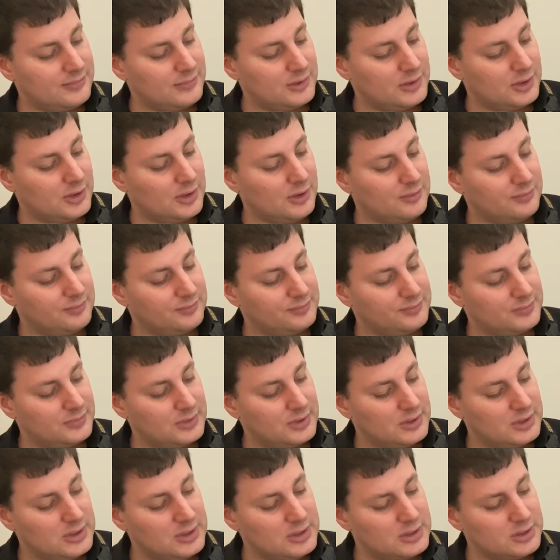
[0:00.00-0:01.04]
know,
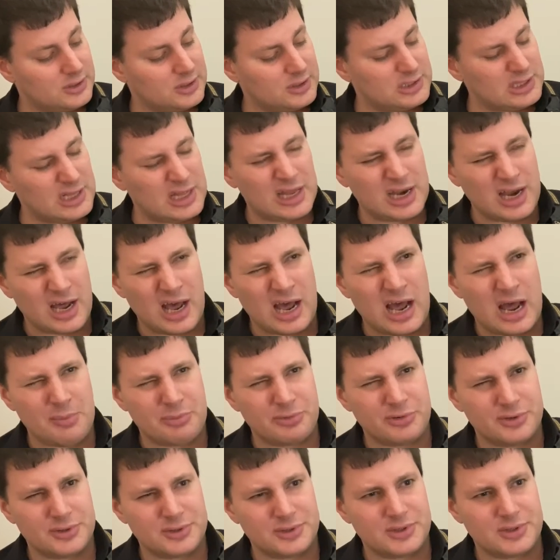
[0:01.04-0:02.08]
so there's a lot of
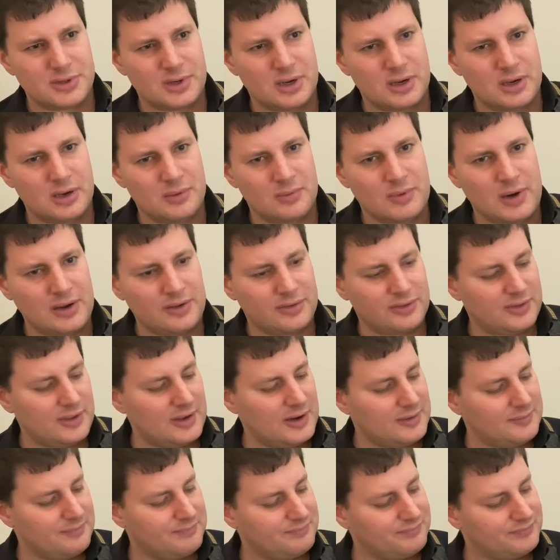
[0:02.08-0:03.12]
options right there
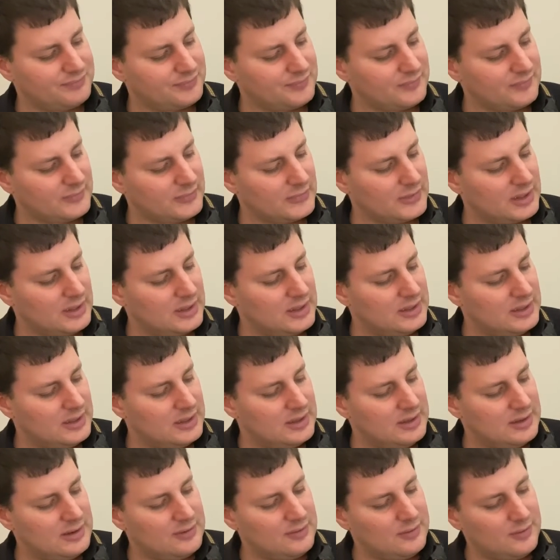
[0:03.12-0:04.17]

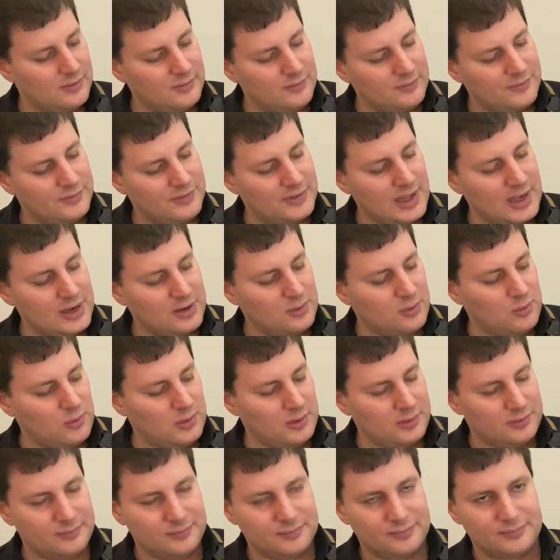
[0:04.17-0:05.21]
for that
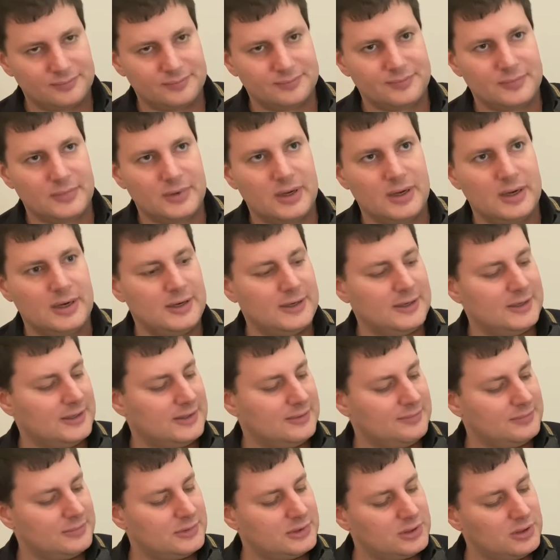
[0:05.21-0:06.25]
chord.
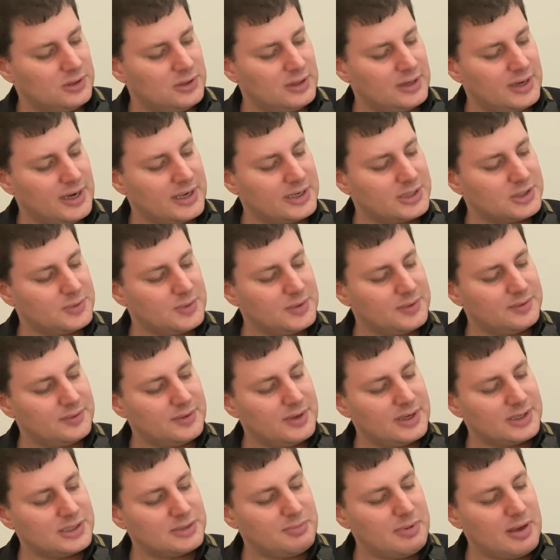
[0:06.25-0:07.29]
Let's go to the next one, the
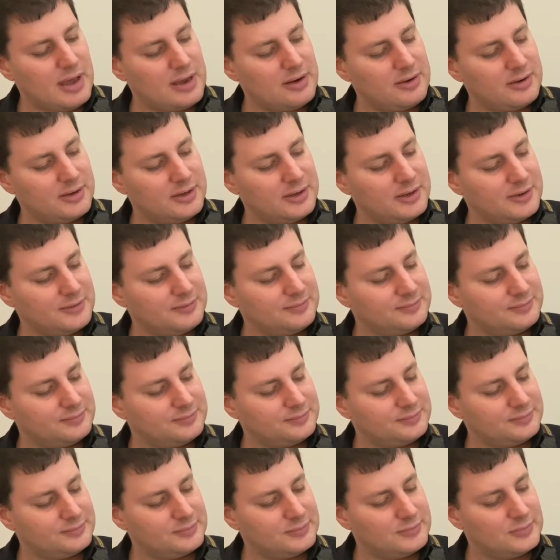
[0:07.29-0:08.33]
next pattern here.
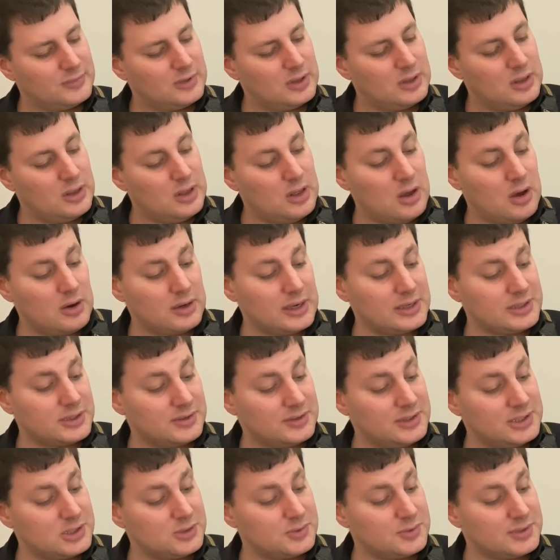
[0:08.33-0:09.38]
Okay, so
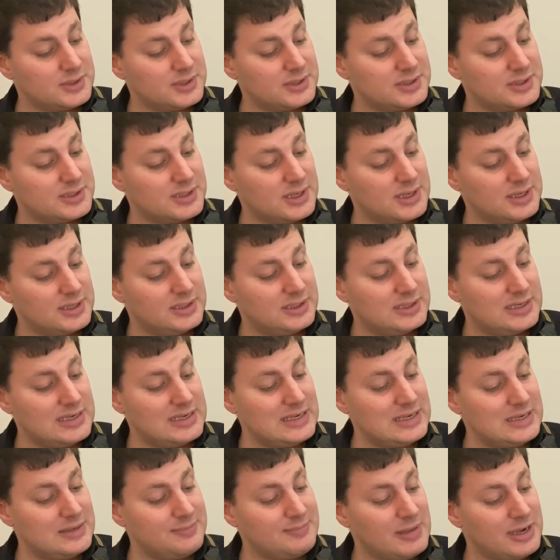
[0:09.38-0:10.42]
this one is
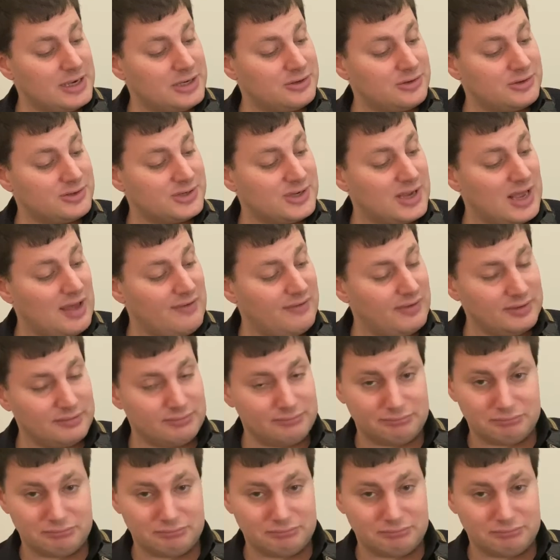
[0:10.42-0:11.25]
D major 7.